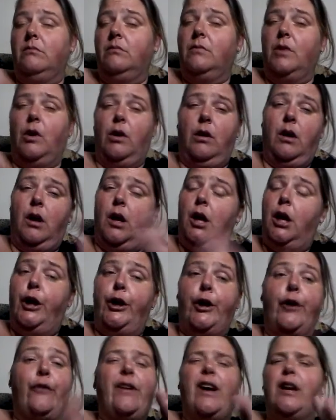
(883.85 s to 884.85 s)

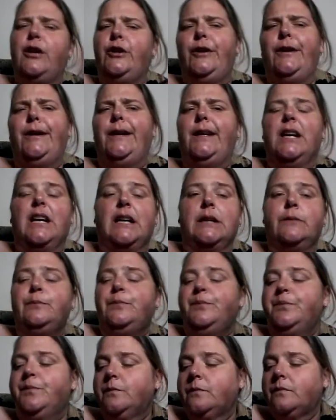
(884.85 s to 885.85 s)
around New Year,
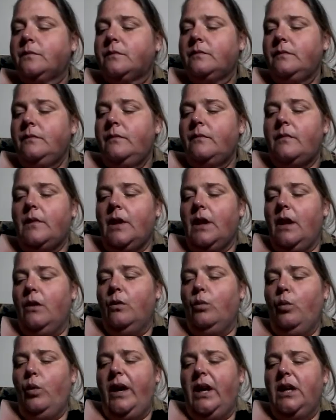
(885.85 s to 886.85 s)

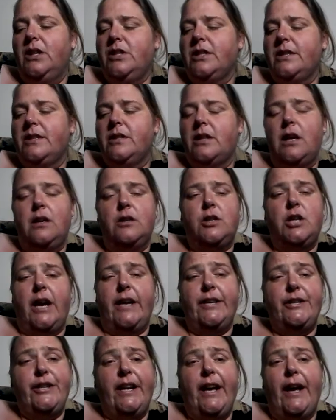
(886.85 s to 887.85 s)
we're just
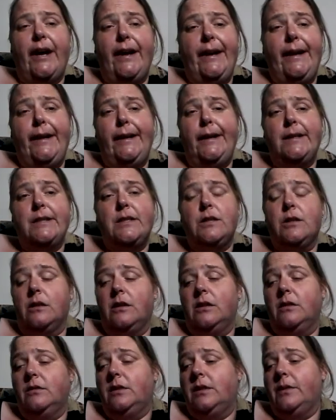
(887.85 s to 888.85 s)
changing our eating
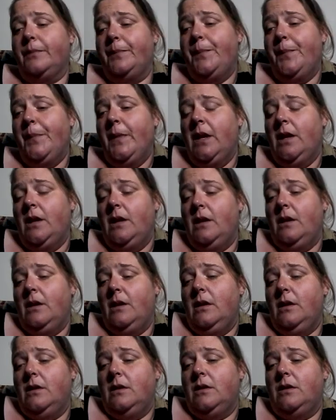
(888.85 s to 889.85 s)
styles.
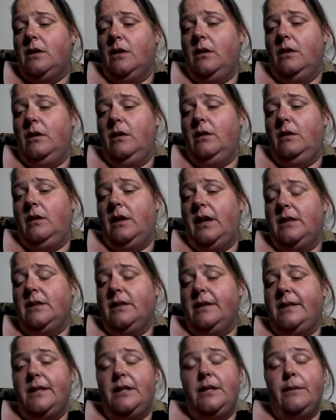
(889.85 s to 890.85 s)
So, as
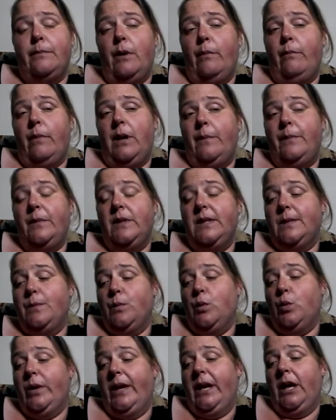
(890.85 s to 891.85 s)
I said to my mum this
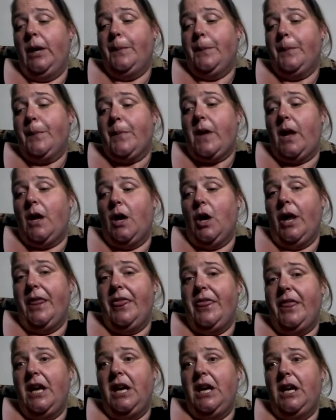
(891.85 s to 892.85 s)
morning, I
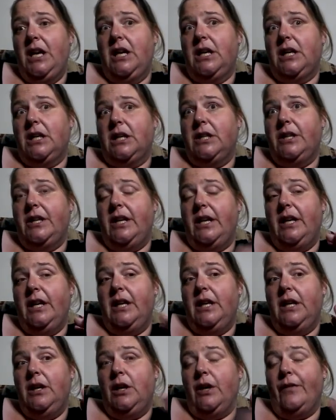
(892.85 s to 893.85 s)
think
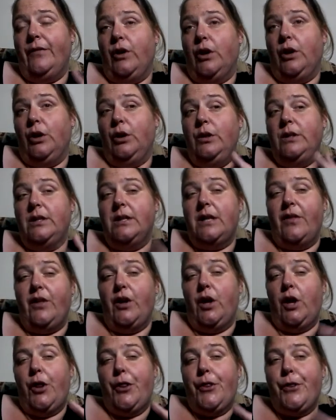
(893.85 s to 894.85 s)
I've got to lose
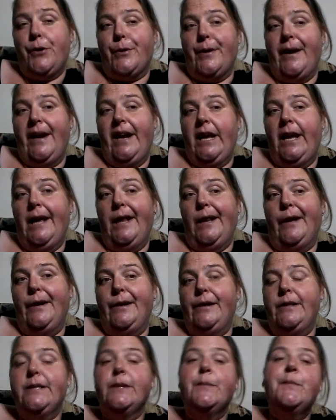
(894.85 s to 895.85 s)
another 3
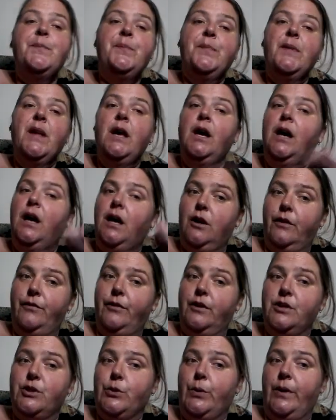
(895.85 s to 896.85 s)
kilos, and I've
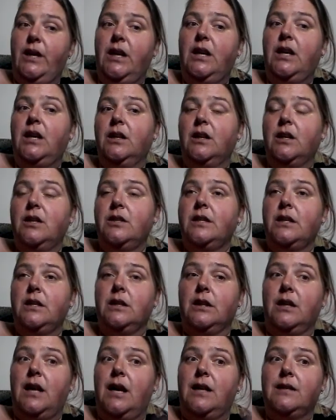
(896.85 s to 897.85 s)
lost 20 kilos in
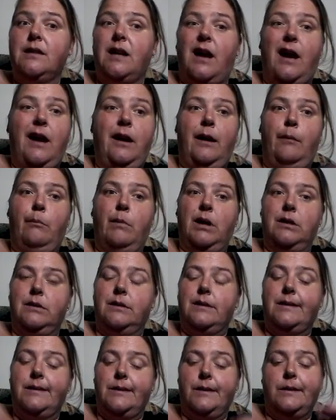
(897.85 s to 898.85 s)
the last 18
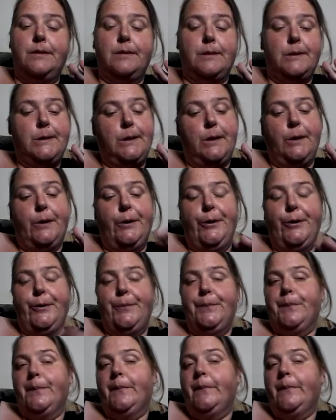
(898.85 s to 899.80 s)
months. So